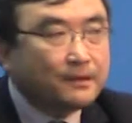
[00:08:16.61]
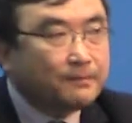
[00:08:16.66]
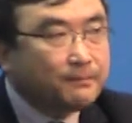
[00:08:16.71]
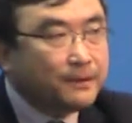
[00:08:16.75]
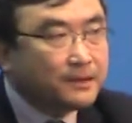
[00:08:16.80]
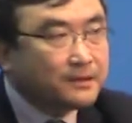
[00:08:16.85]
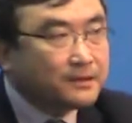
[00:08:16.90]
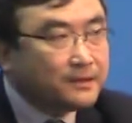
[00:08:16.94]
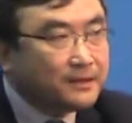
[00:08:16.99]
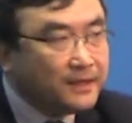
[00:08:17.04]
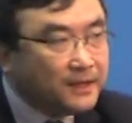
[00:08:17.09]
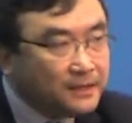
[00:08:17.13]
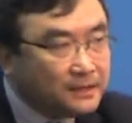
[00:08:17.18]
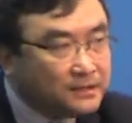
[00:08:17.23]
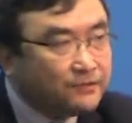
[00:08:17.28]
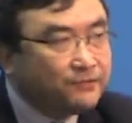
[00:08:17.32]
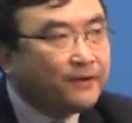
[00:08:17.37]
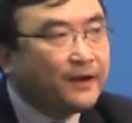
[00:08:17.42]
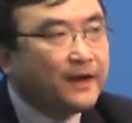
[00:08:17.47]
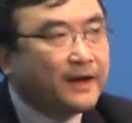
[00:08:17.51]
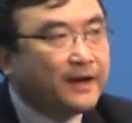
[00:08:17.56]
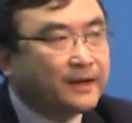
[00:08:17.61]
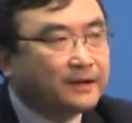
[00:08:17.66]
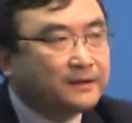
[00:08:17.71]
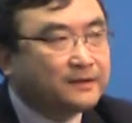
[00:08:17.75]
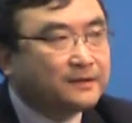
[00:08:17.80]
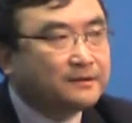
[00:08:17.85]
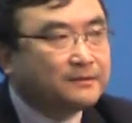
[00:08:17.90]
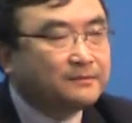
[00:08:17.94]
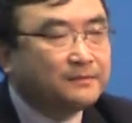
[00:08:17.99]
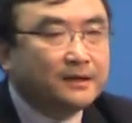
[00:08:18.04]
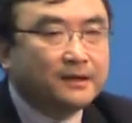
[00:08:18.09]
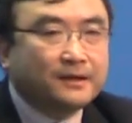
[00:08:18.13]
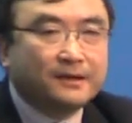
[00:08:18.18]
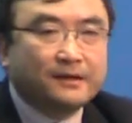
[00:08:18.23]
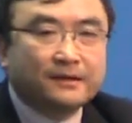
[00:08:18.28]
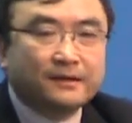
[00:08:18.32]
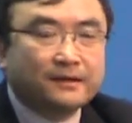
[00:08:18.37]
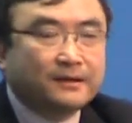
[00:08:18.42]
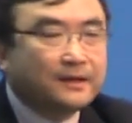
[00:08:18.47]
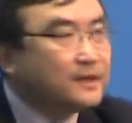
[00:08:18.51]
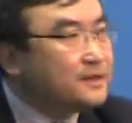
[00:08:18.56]
But this fact
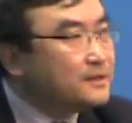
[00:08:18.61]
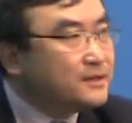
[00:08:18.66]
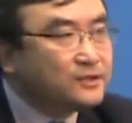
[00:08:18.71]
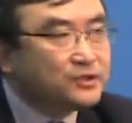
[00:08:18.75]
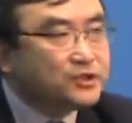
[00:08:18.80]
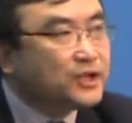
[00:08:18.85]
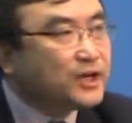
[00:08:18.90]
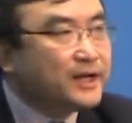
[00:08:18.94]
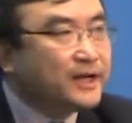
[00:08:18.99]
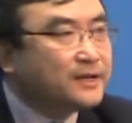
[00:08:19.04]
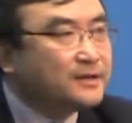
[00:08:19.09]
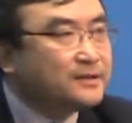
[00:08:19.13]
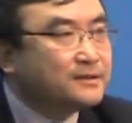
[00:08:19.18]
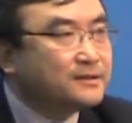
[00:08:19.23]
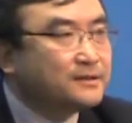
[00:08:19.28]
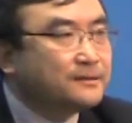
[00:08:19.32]
doesn't change.